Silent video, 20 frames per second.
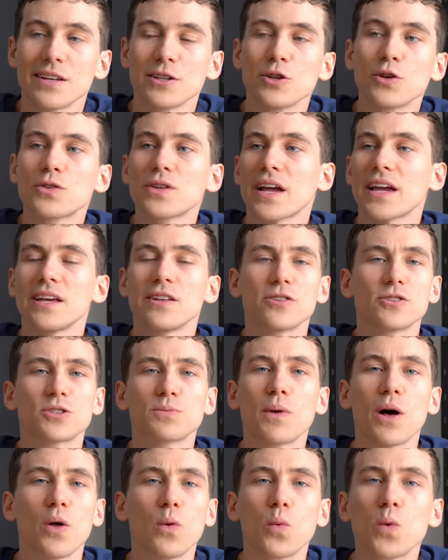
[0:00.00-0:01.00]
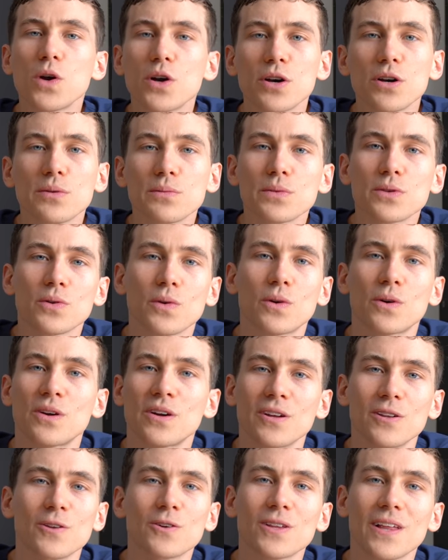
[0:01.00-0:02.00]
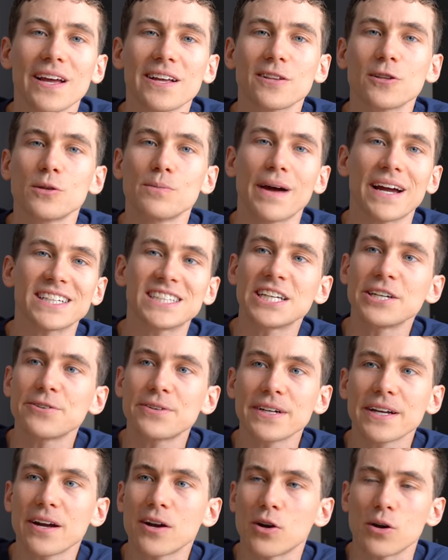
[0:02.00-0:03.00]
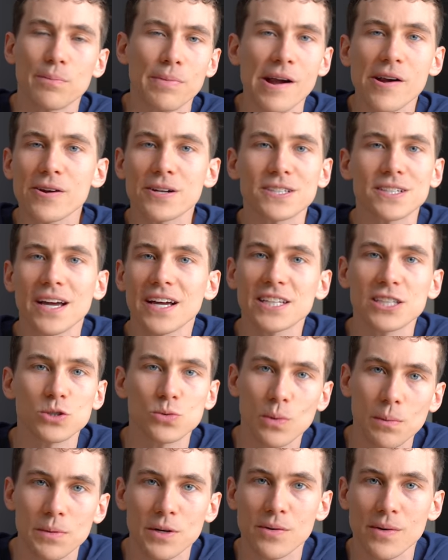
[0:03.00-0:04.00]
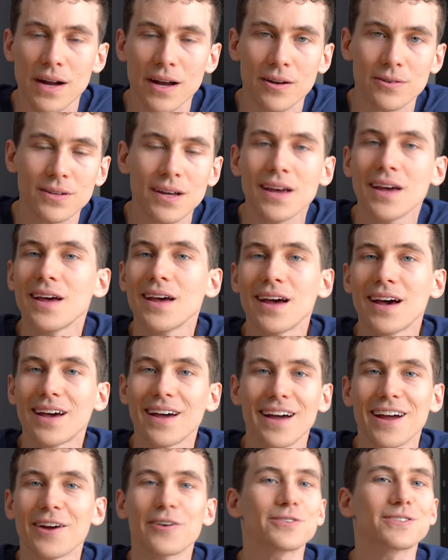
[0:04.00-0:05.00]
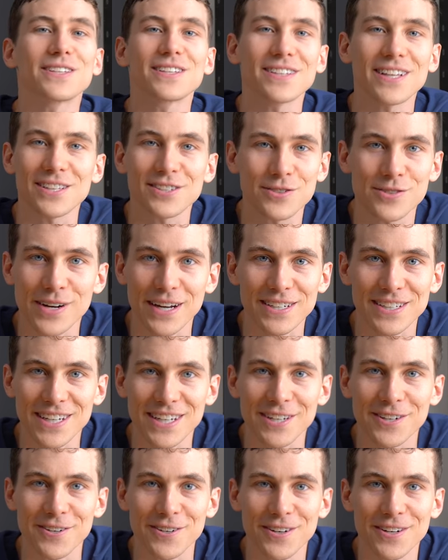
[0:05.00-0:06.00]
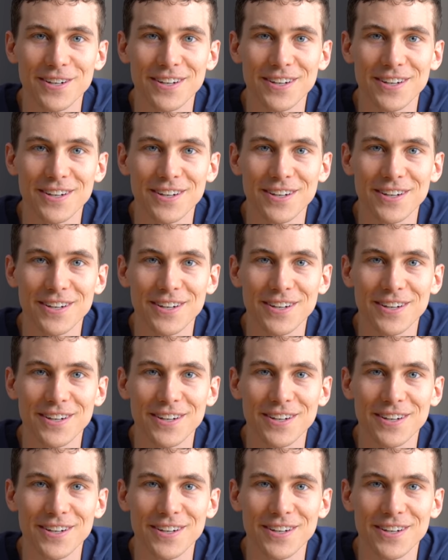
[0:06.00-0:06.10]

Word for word: it looks like either small worms or it looks like little bacteria or parasites swimming around. I always think that's great to hear.